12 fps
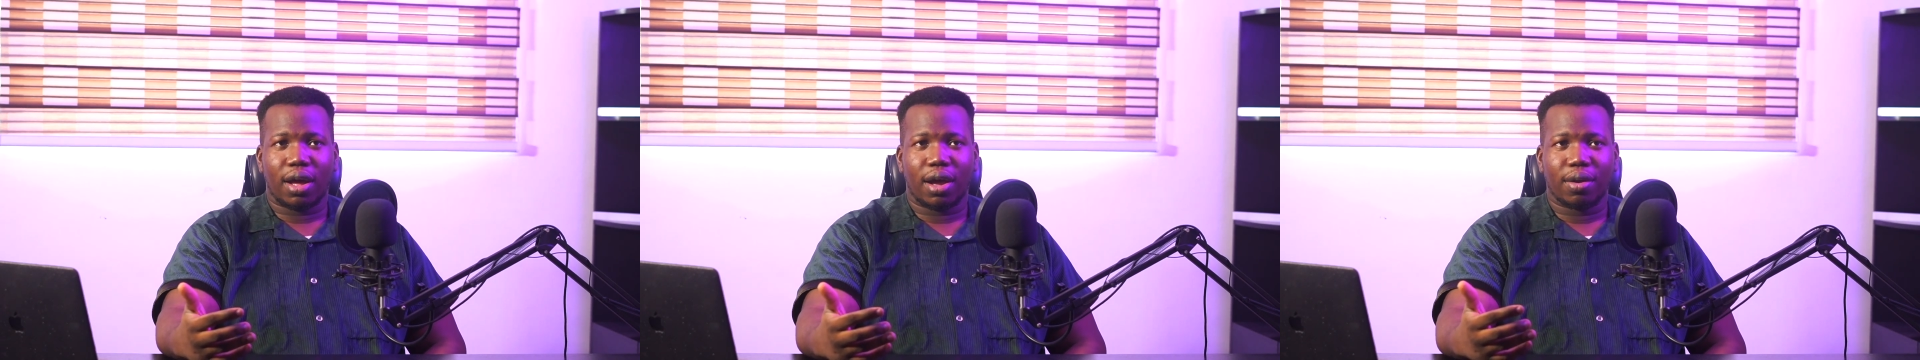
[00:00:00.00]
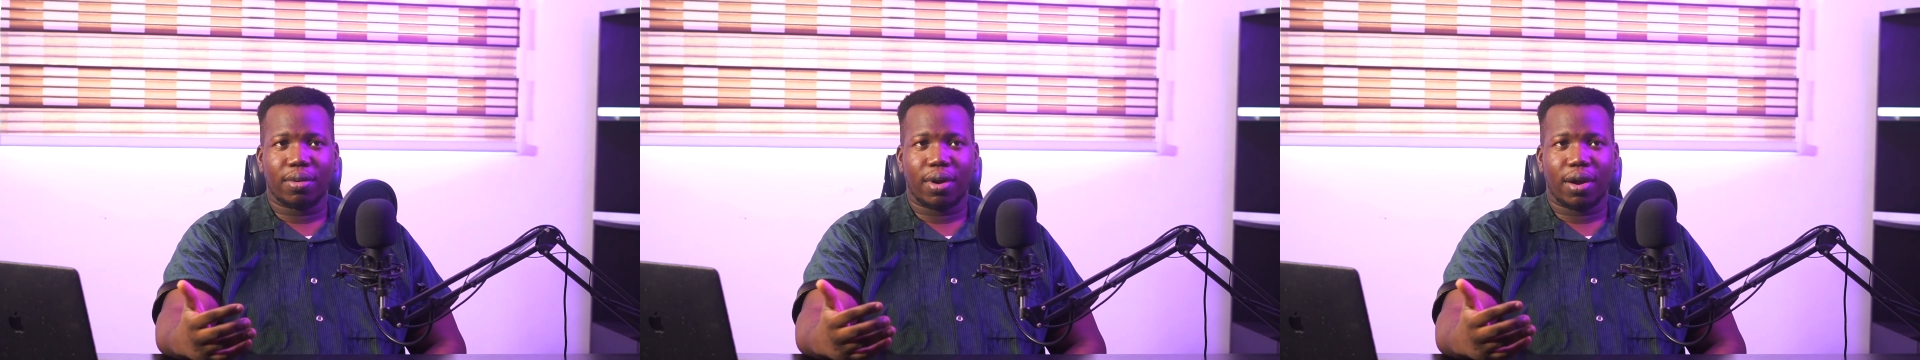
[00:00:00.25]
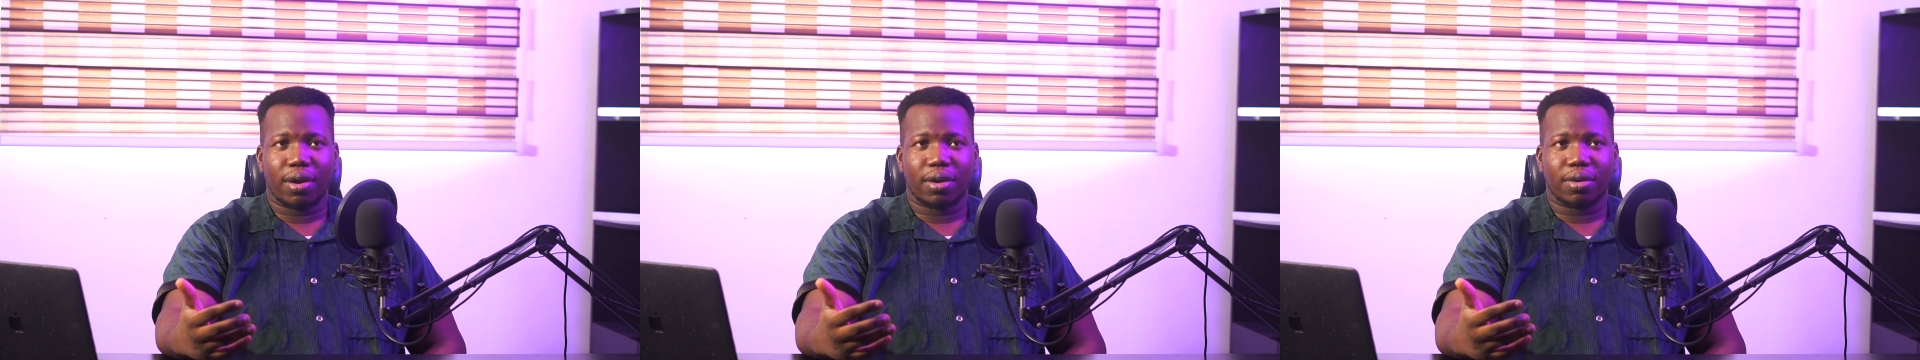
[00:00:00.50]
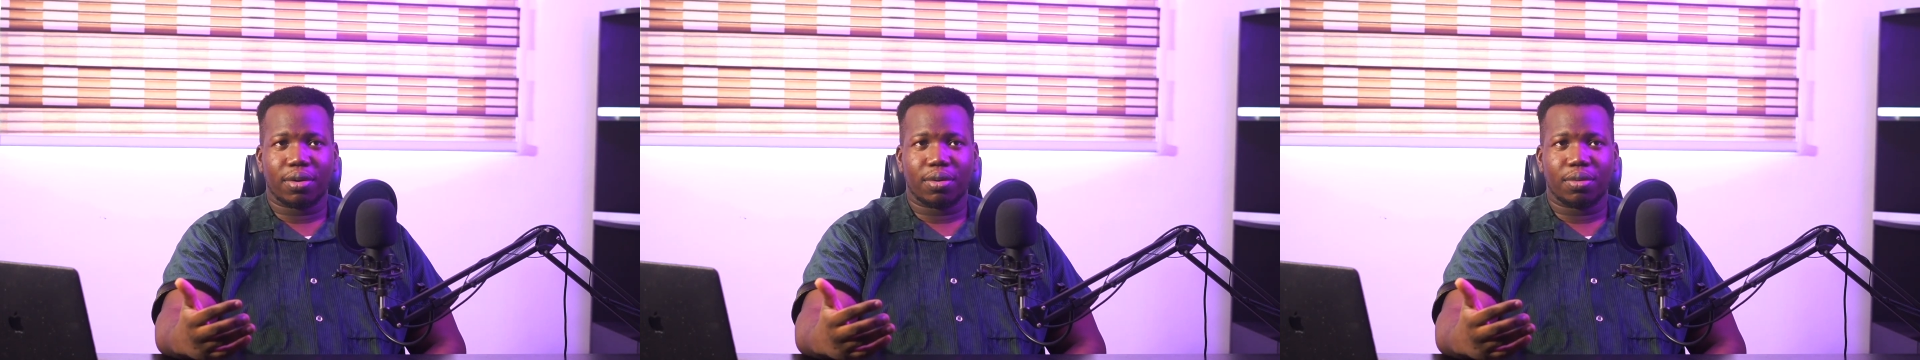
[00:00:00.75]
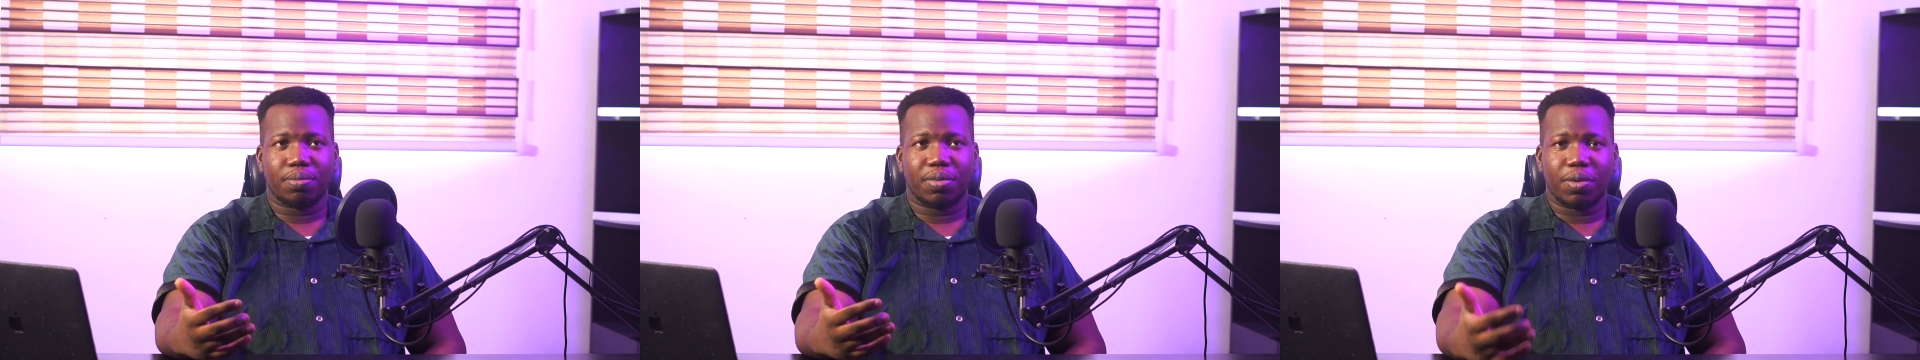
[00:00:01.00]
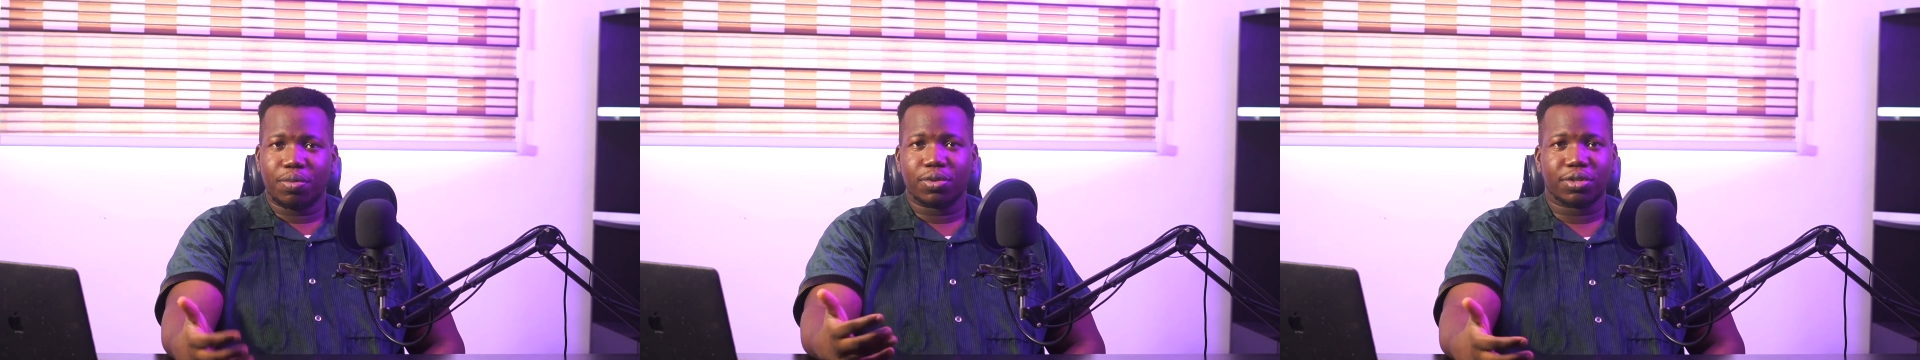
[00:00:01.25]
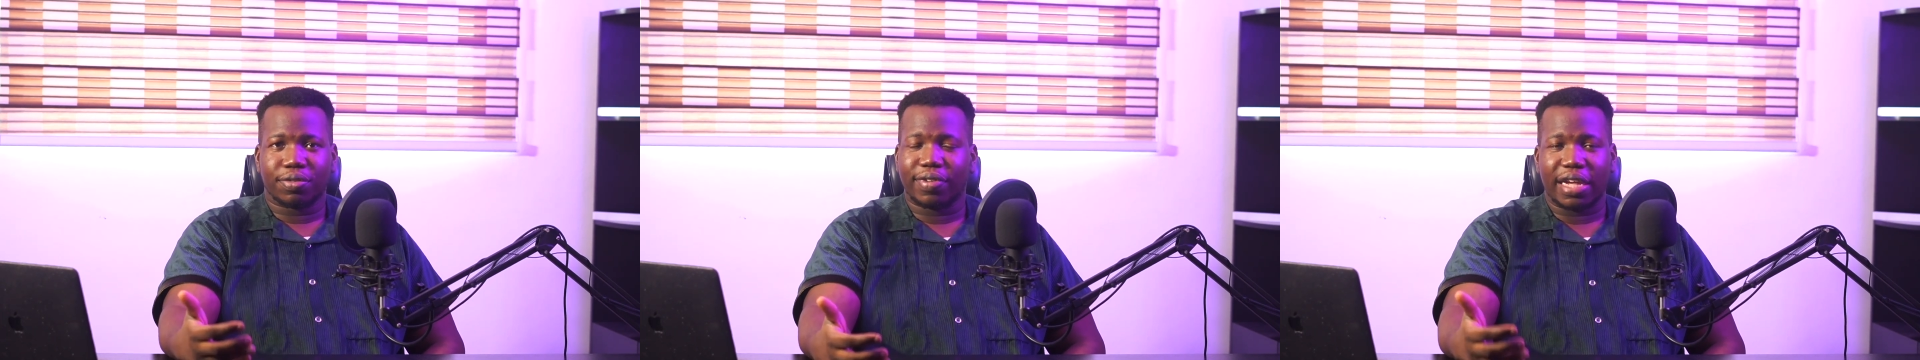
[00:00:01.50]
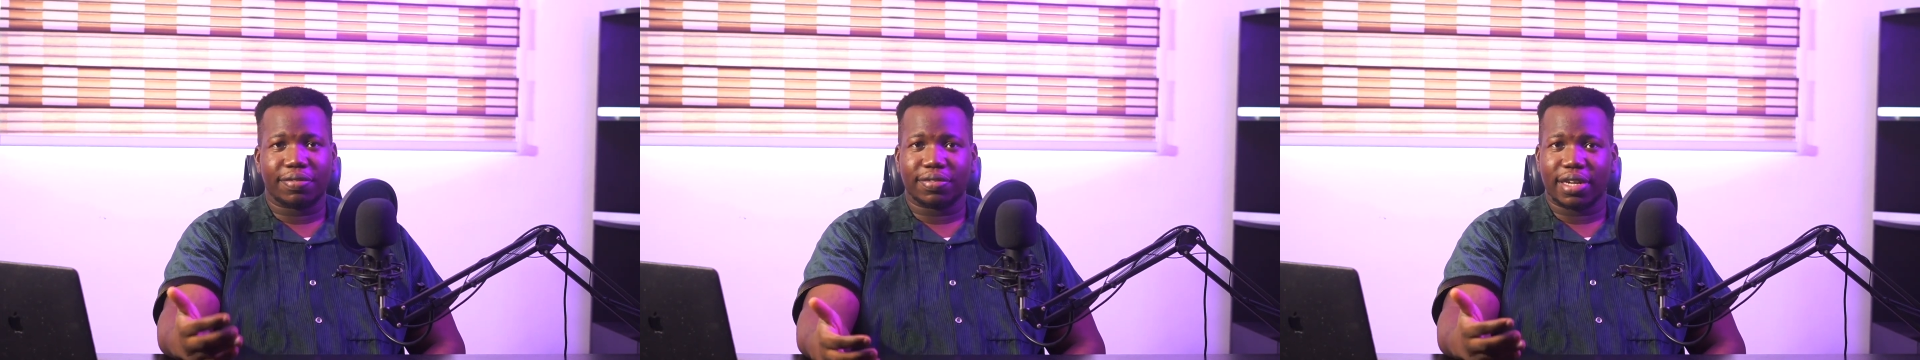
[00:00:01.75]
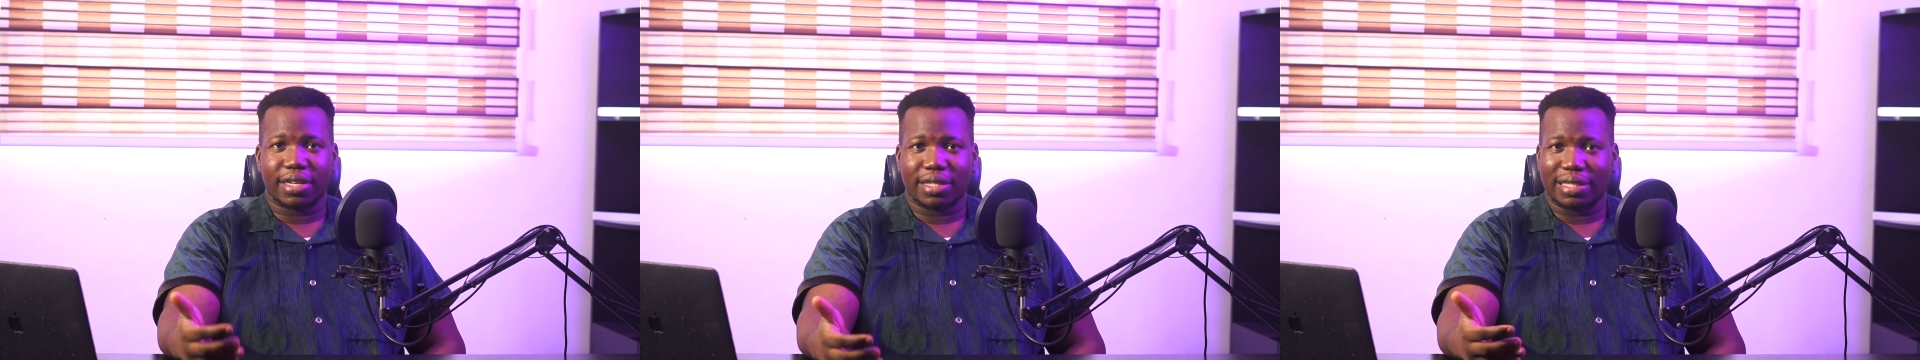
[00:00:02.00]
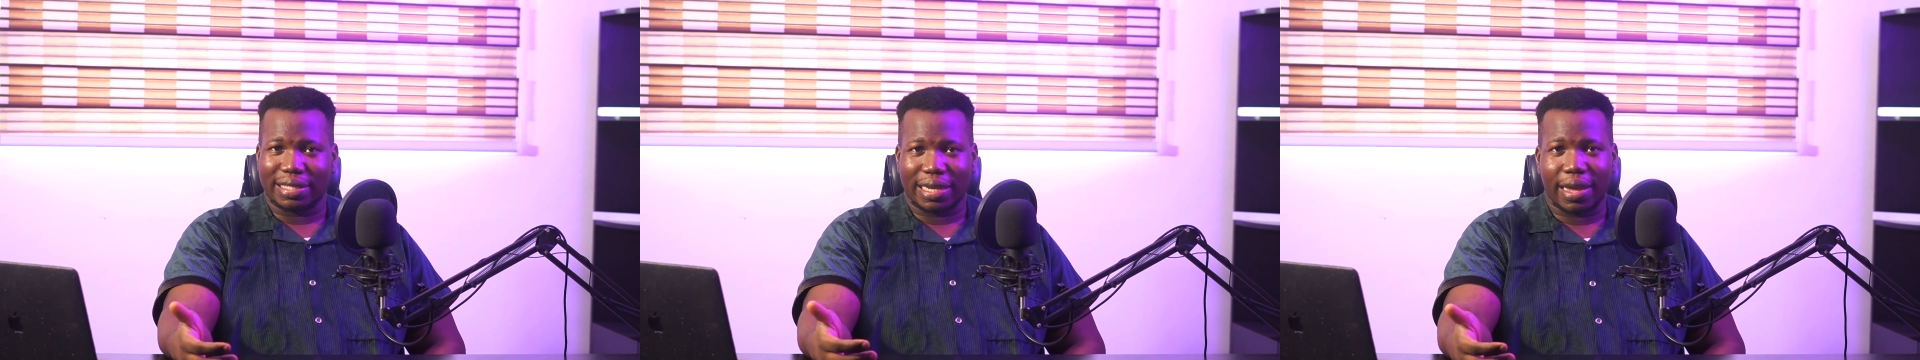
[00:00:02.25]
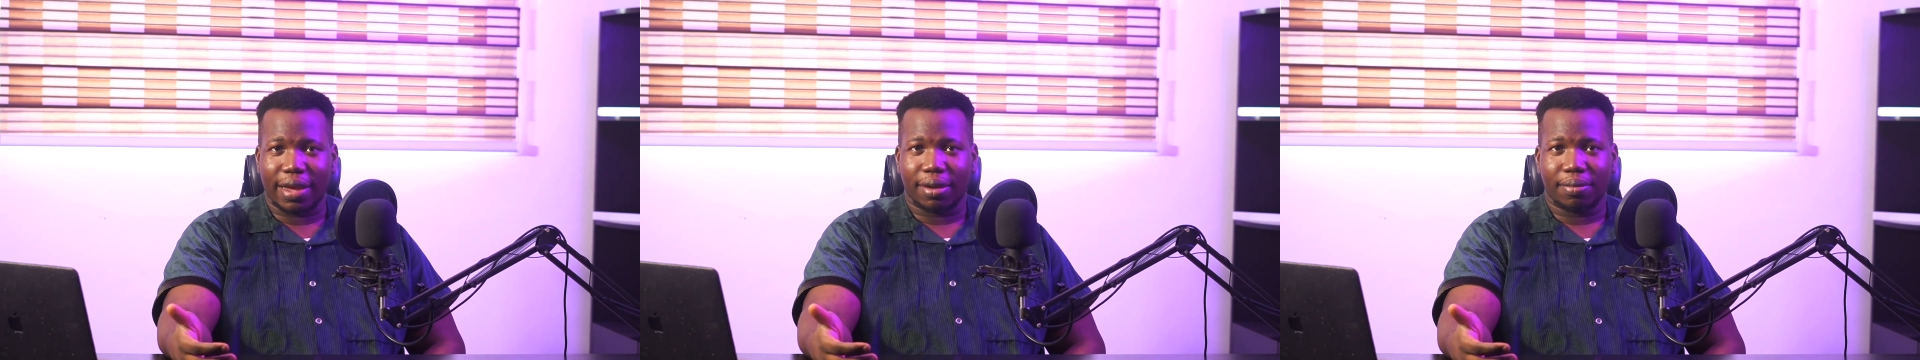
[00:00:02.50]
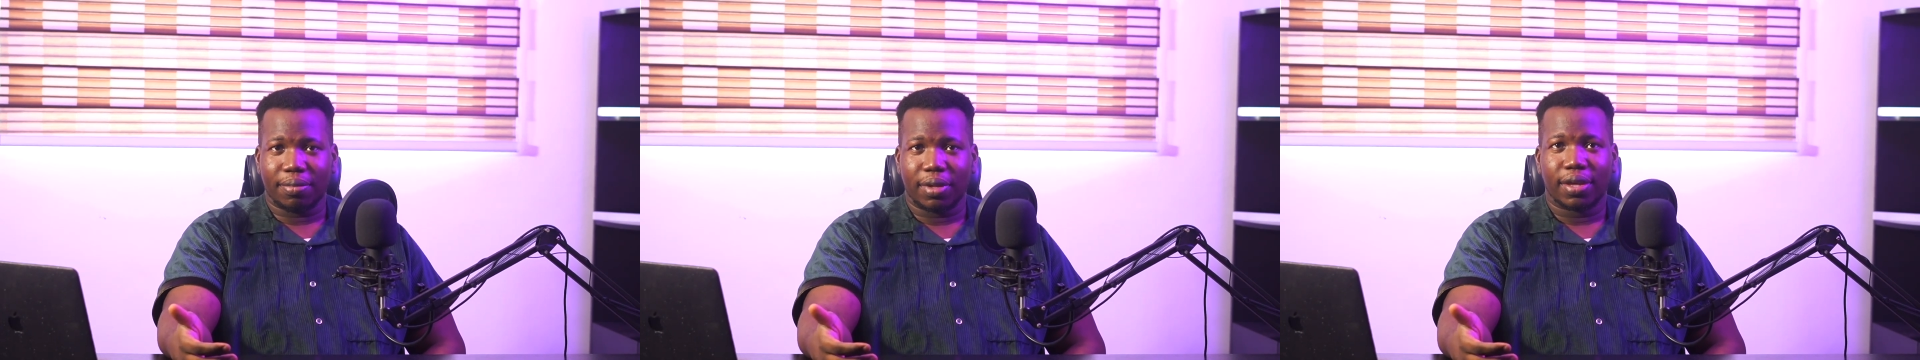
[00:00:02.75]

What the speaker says: how are people surviving at this time?